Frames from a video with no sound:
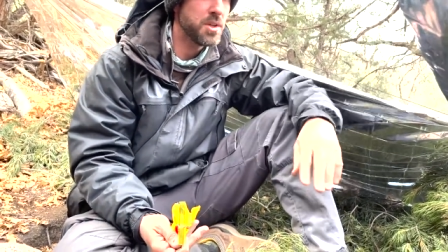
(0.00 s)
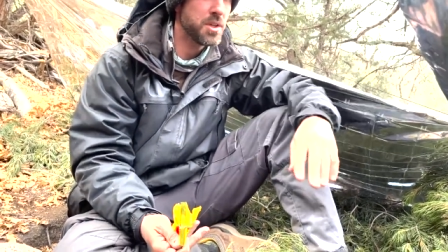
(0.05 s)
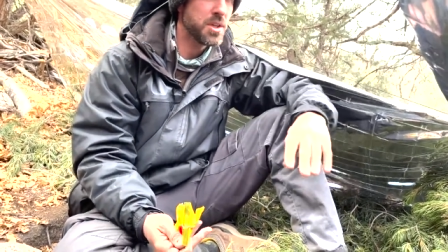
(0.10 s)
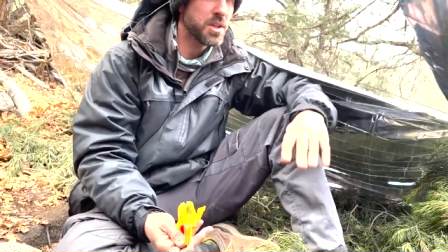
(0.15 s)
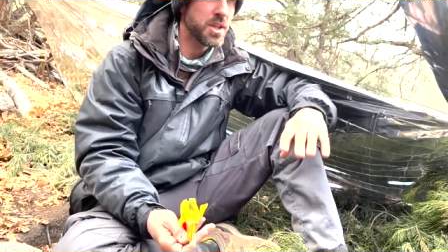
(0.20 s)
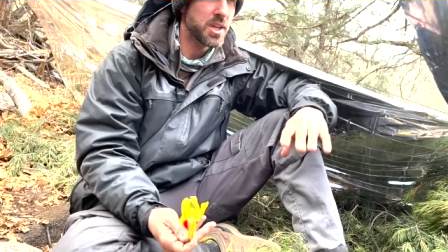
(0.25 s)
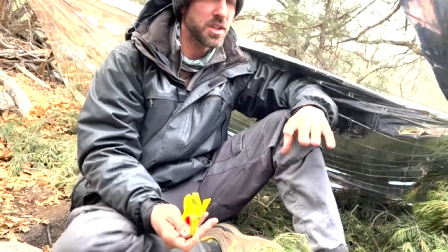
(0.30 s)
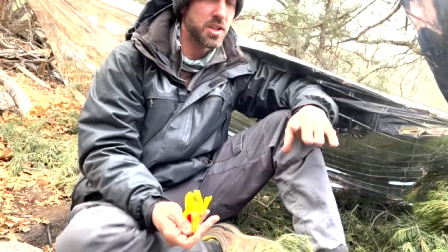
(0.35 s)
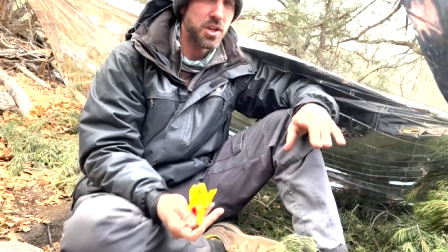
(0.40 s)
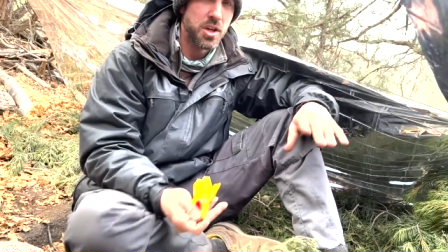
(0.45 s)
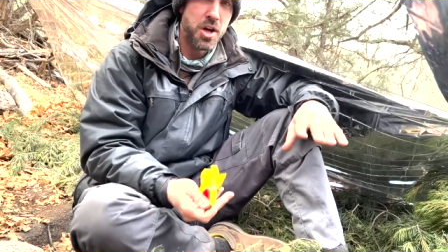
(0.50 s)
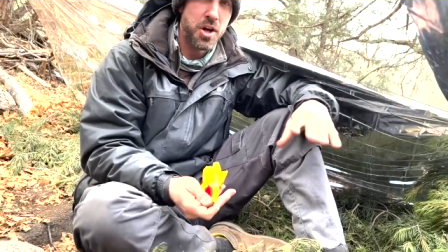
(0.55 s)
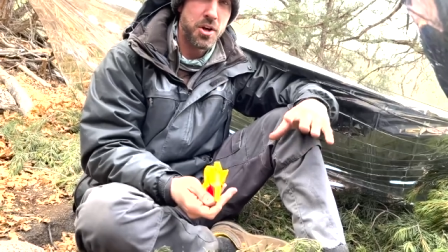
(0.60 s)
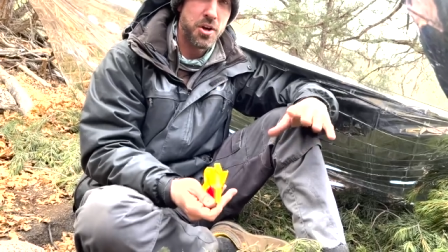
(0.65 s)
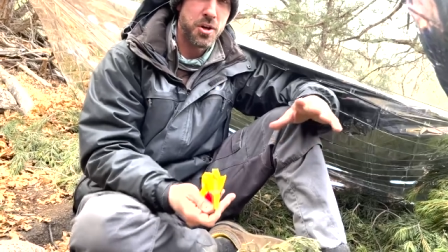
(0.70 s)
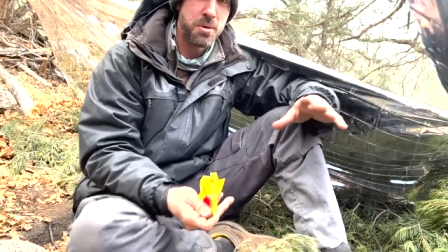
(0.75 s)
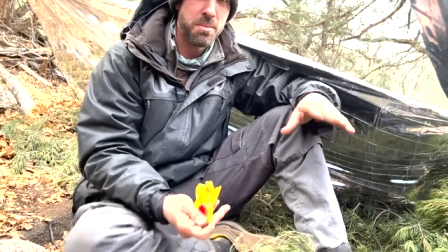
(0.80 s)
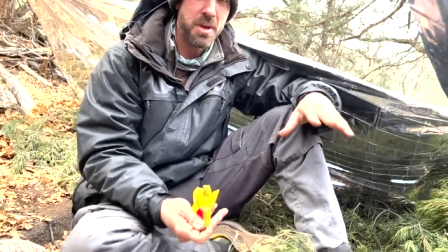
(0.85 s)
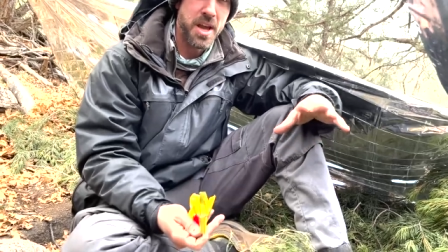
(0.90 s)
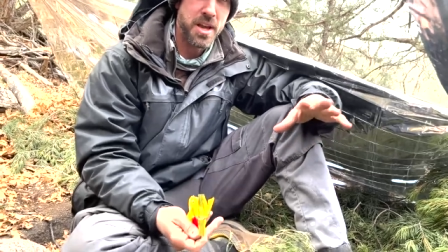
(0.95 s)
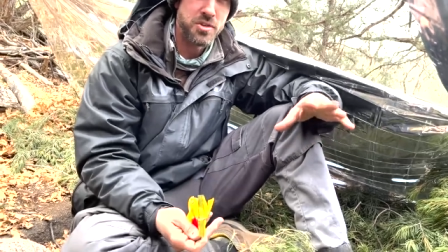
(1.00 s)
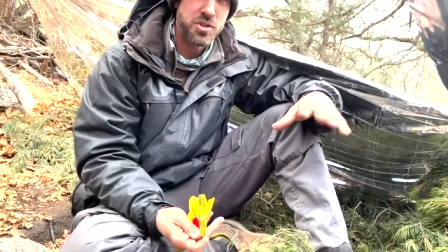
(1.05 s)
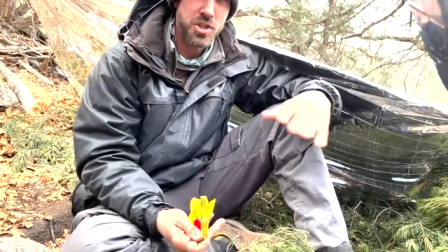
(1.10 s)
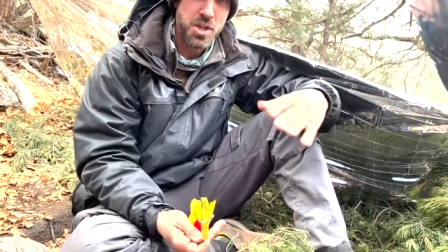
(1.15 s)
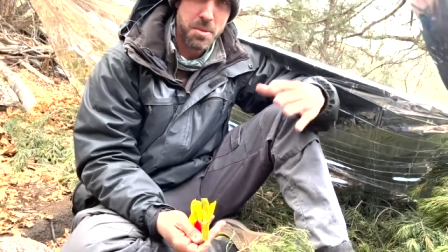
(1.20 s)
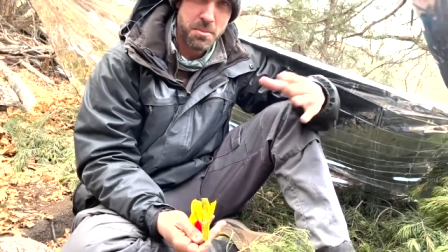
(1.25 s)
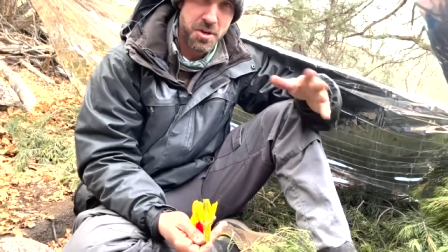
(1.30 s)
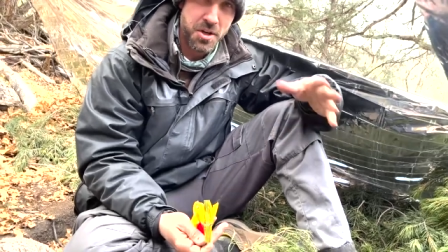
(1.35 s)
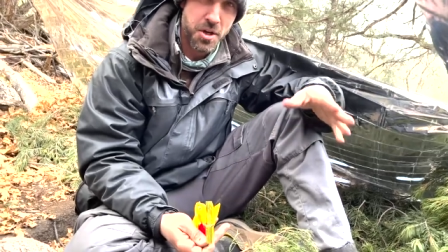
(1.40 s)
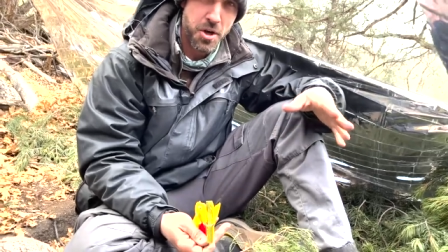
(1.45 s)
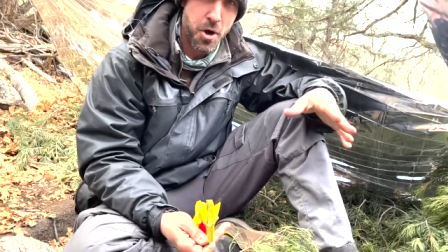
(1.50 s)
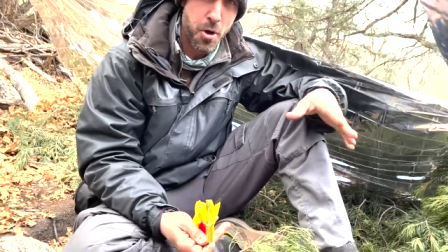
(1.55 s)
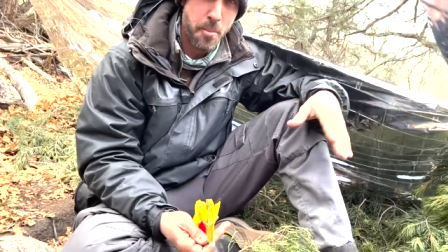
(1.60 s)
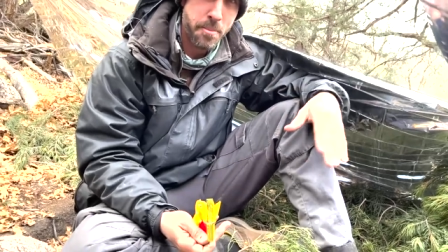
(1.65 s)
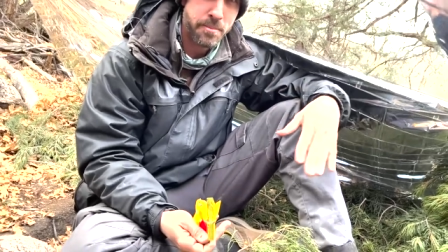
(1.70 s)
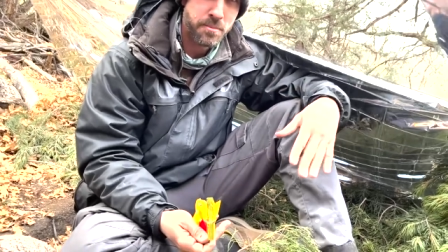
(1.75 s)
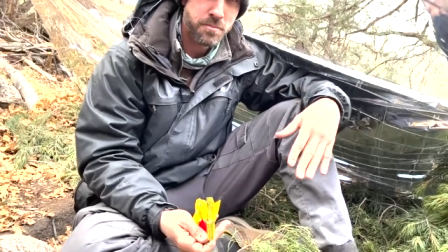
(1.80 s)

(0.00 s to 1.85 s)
like the hunger pains come and go.